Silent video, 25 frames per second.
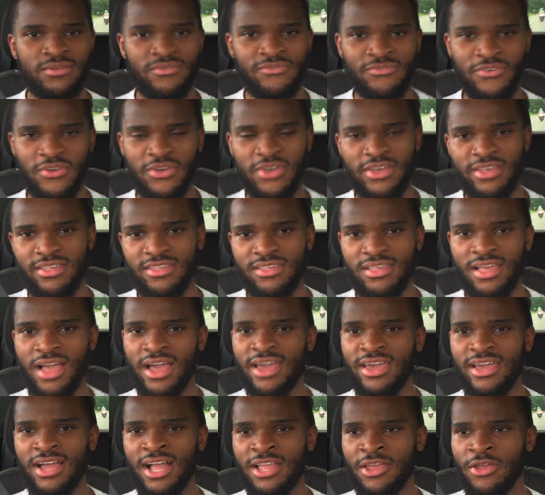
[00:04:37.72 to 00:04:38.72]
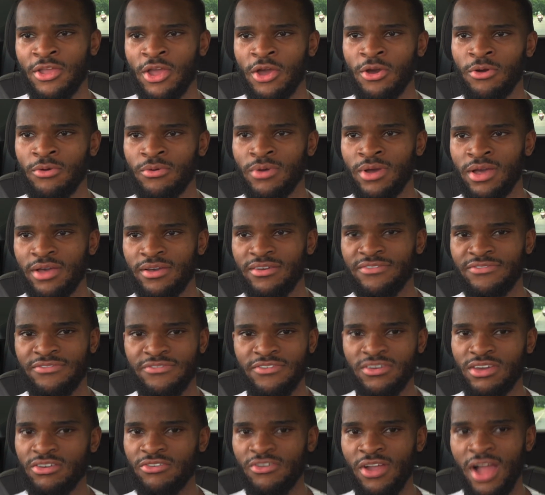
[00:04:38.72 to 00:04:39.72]
Versus, like, I don't know,
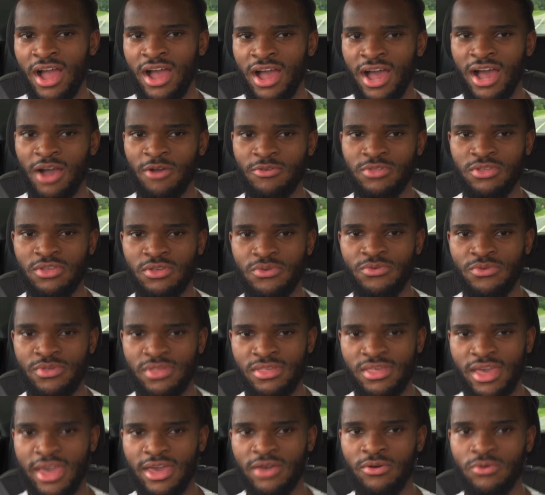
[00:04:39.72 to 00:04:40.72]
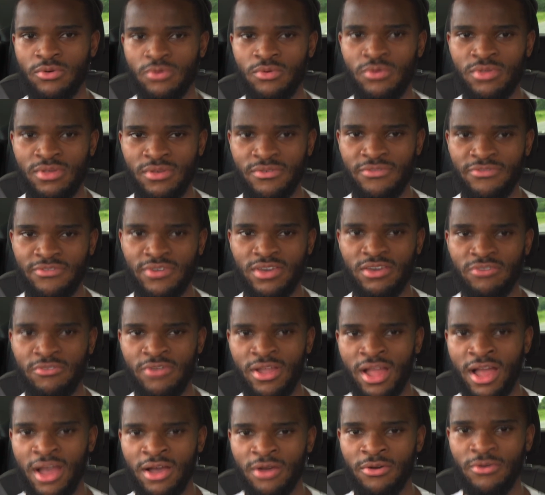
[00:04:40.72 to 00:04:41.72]
figuring out how to do sales and
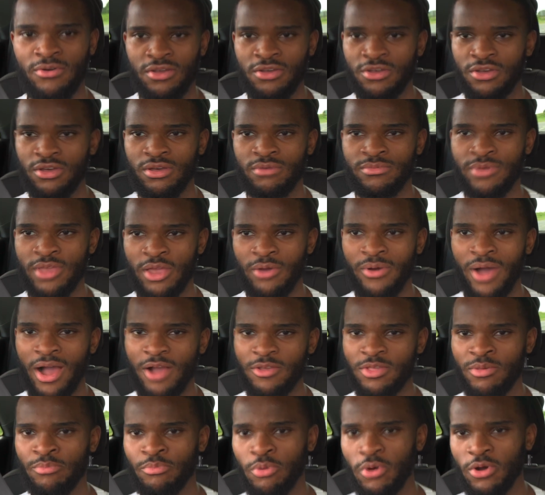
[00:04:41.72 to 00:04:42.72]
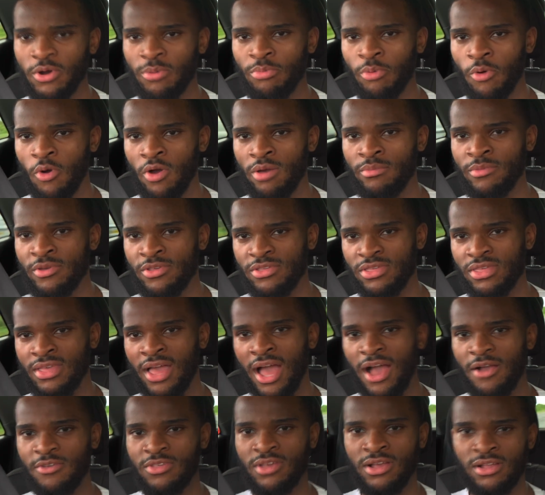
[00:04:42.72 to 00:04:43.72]
figuring out, how to book appointments and
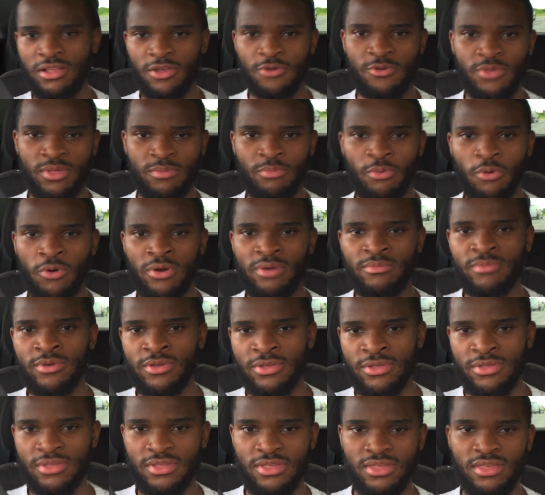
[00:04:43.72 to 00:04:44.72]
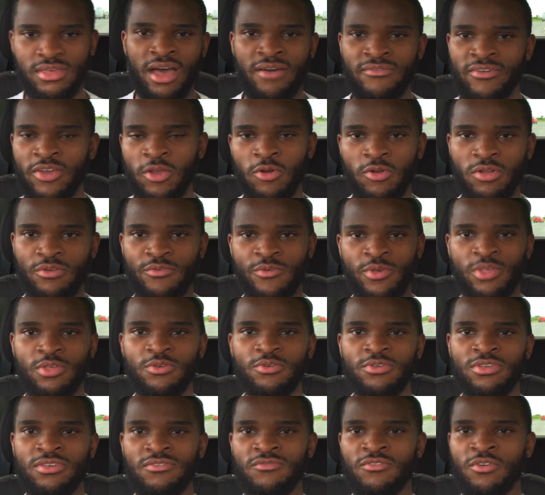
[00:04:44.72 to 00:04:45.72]
how to close appointments. And then all of a
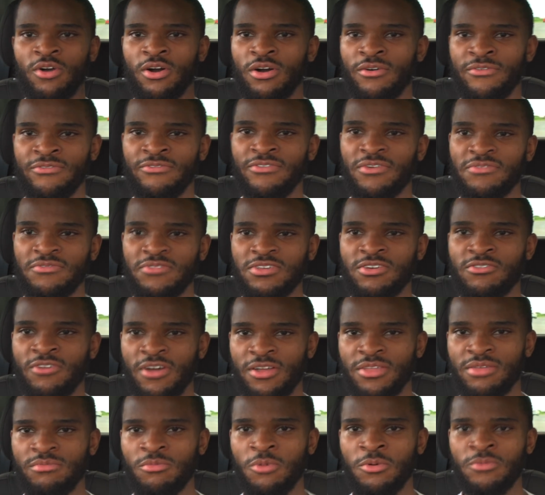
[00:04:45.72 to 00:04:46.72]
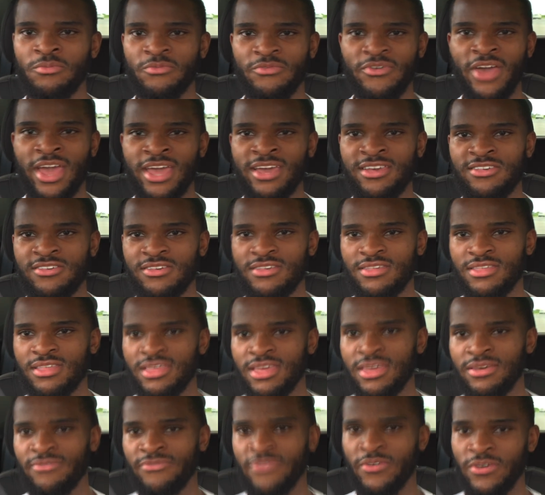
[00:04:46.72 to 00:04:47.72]
sudden, you've got a 50 grand a month
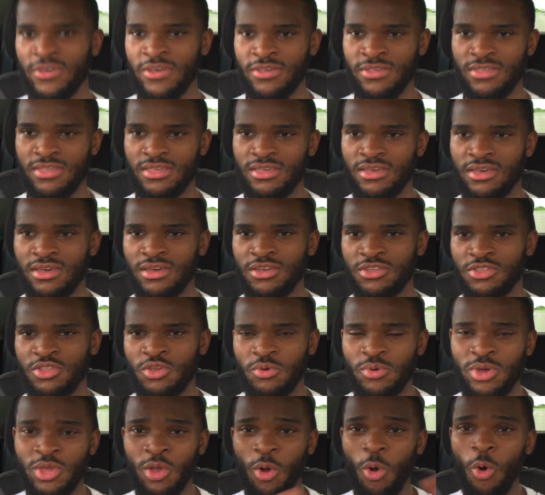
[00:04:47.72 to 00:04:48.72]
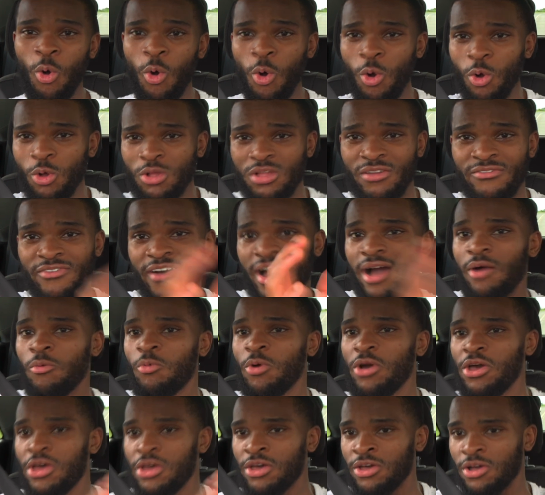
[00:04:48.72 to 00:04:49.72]
agency versus doing all that
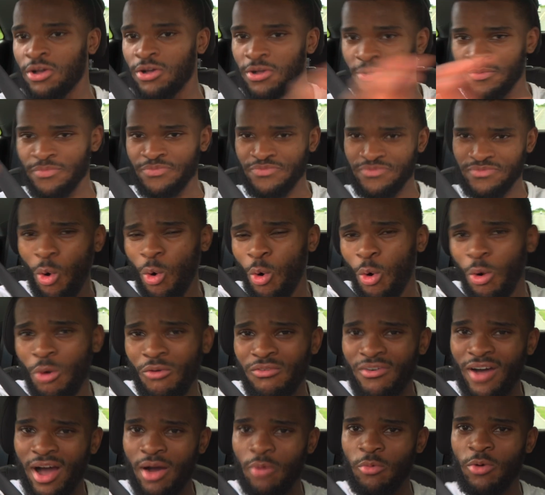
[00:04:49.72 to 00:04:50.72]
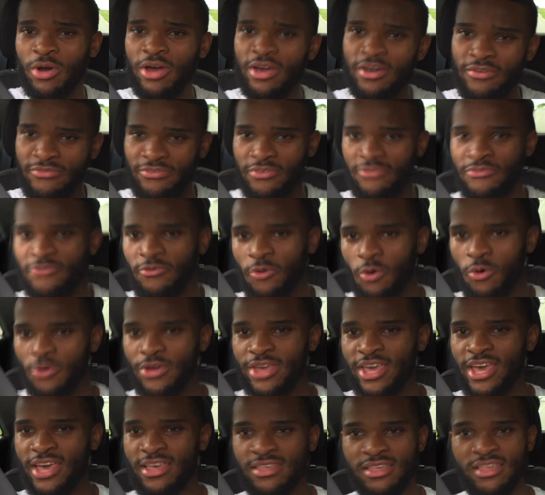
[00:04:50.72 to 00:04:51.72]
work for 4
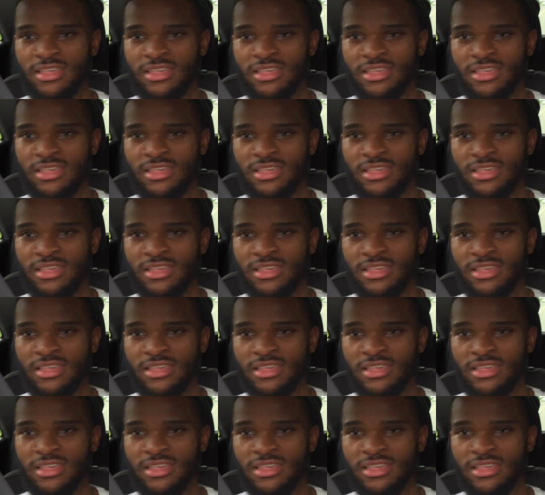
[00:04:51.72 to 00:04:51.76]
years.